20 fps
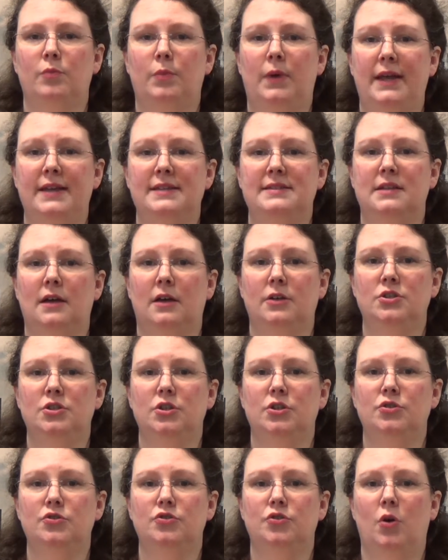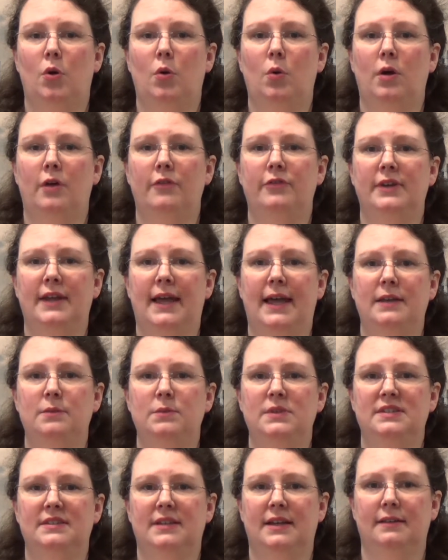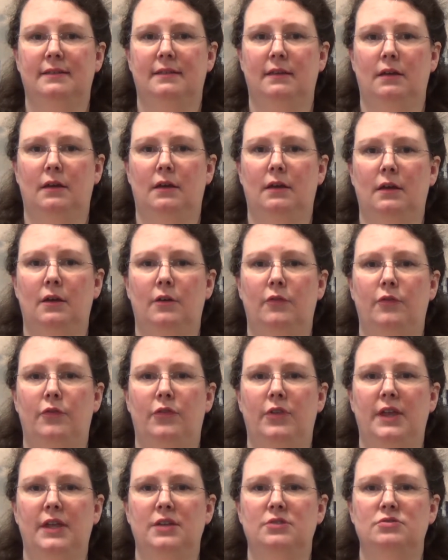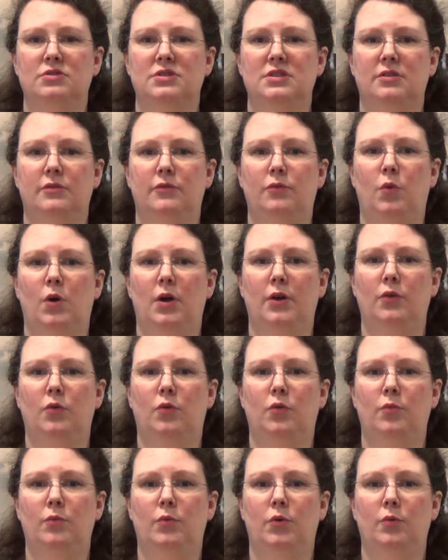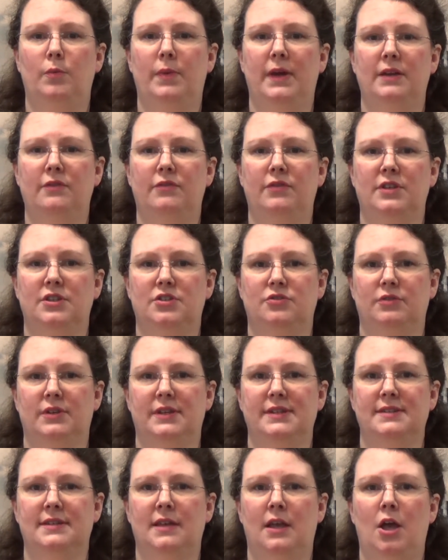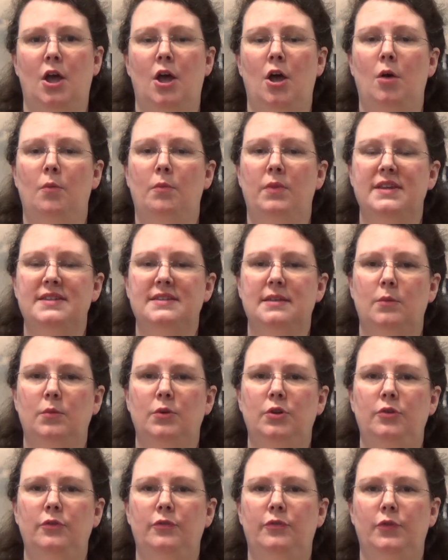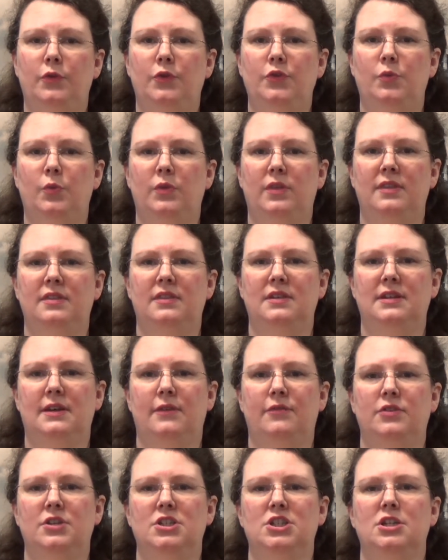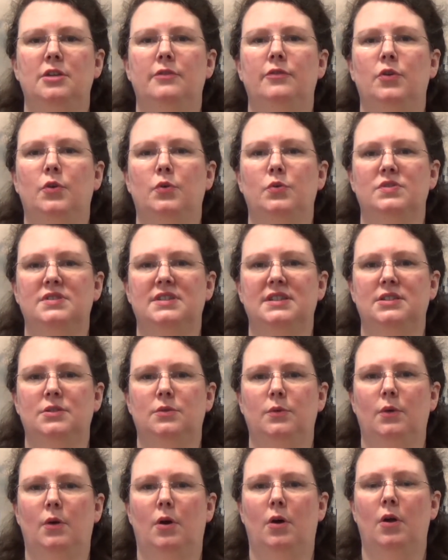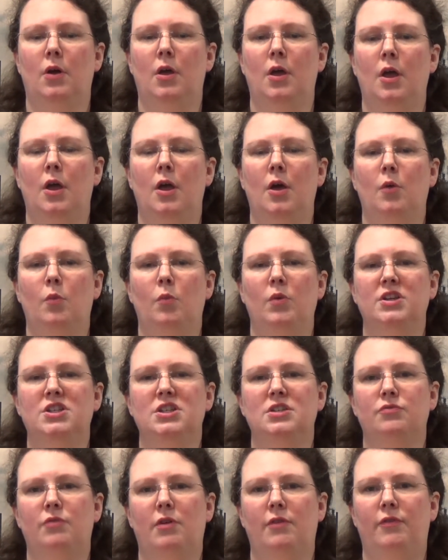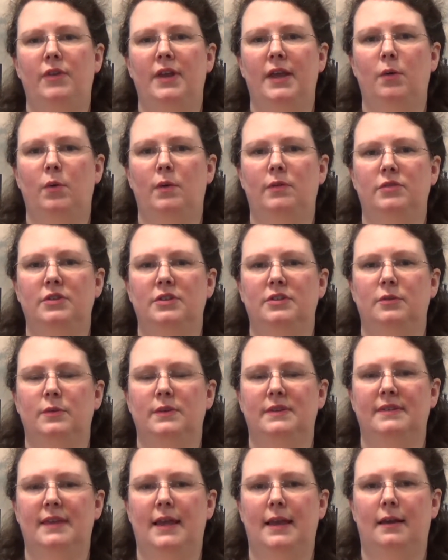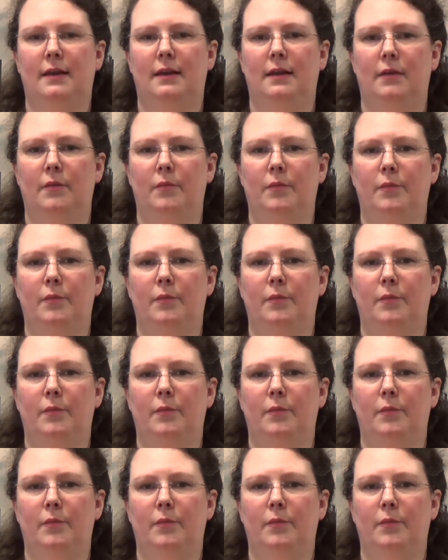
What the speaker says: placed under control of an administrateur for the interest of one or more beneficiaries, by someone who falls within the definition of a constituant, which is roughly equivalent to a SAPlaw.